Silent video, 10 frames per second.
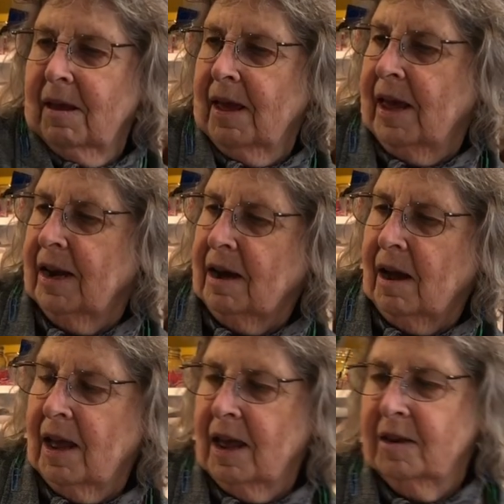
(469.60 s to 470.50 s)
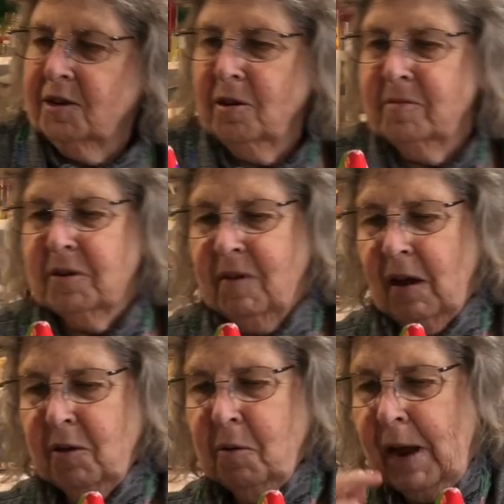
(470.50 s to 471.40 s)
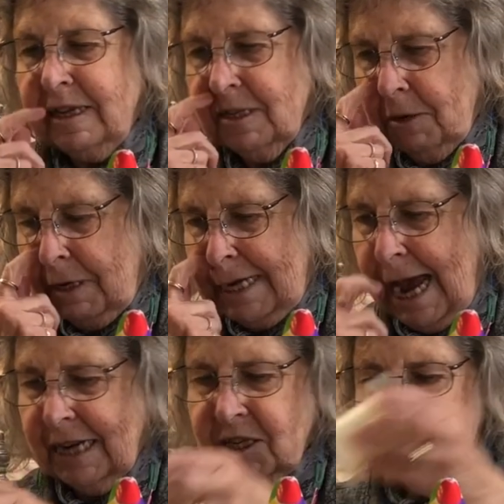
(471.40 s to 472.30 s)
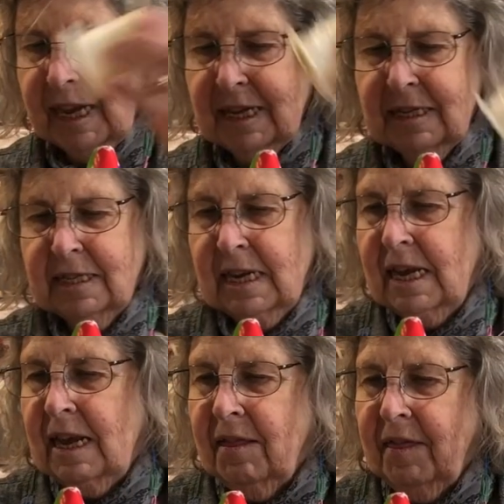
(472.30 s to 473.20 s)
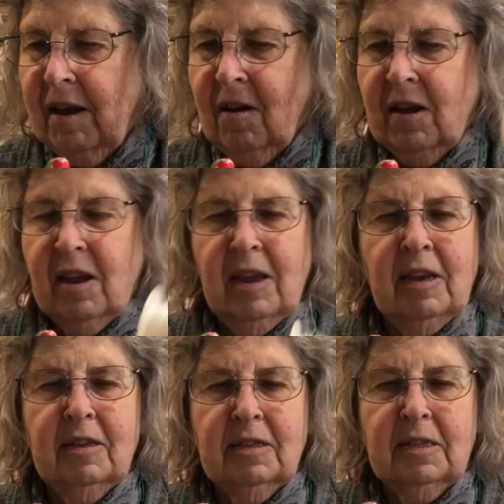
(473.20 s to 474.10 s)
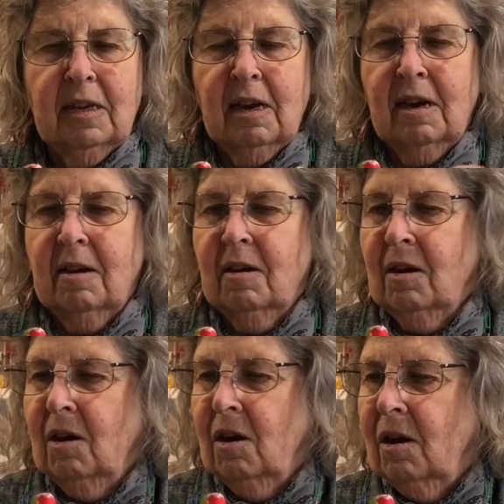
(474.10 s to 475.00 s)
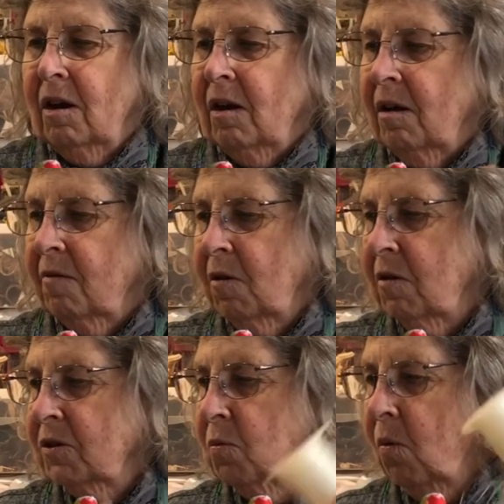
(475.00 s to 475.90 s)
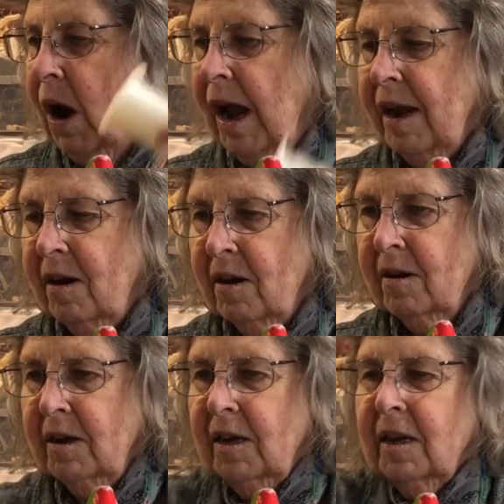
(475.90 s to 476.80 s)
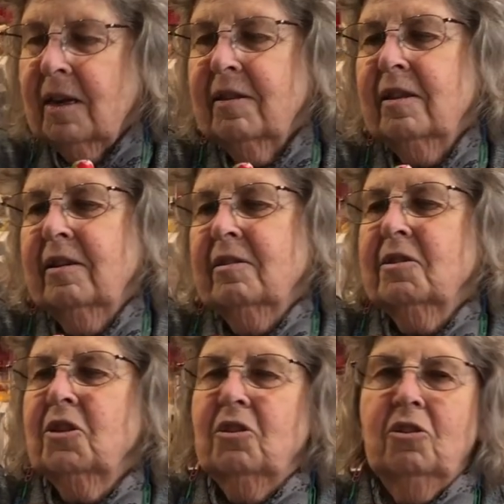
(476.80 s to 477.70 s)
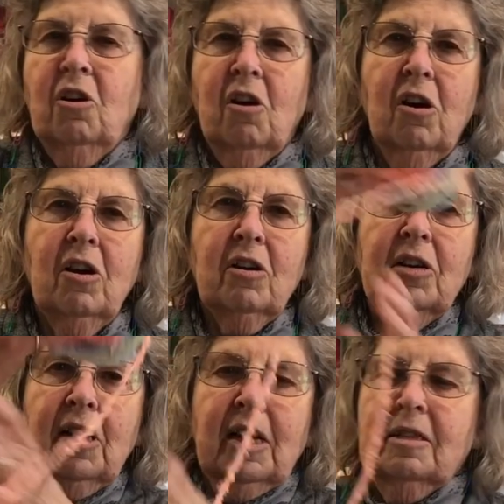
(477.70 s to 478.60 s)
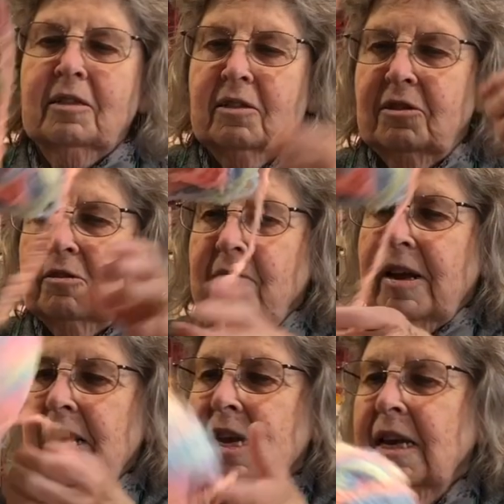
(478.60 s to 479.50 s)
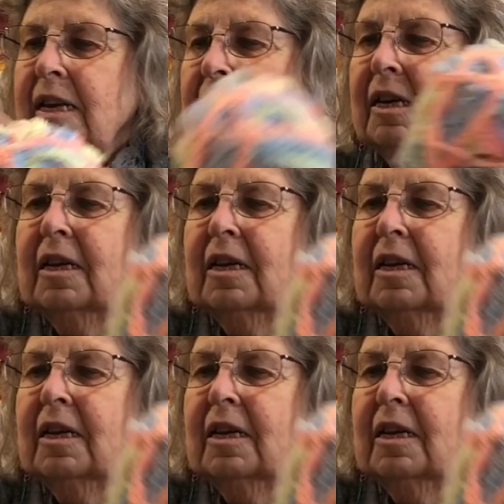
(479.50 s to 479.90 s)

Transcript: And in terms of other ways to attach things, there is, of course, wire, there's yarn and string,